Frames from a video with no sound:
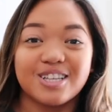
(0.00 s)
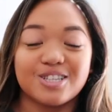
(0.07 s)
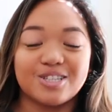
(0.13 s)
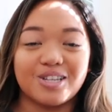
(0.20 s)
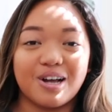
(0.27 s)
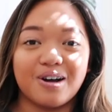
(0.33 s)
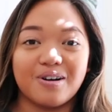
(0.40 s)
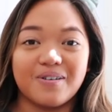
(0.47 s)

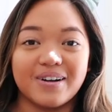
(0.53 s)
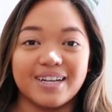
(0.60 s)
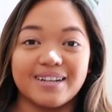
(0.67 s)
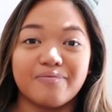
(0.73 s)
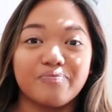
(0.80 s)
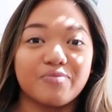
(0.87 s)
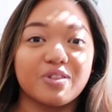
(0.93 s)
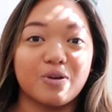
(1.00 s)
So
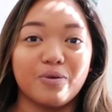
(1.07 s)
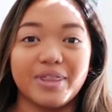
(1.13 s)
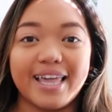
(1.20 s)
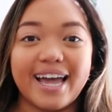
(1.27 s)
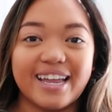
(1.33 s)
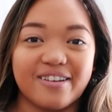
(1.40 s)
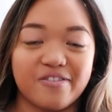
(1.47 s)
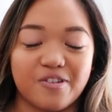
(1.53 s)
with
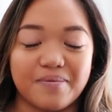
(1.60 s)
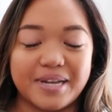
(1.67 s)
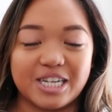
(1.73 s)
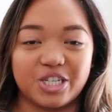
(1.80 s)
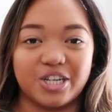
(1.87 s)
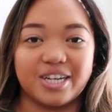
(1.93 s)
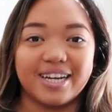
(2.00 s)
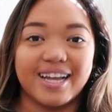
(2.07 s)
that
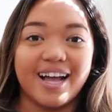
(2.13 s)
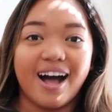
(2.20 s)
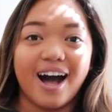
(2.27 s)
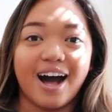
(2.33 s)
information.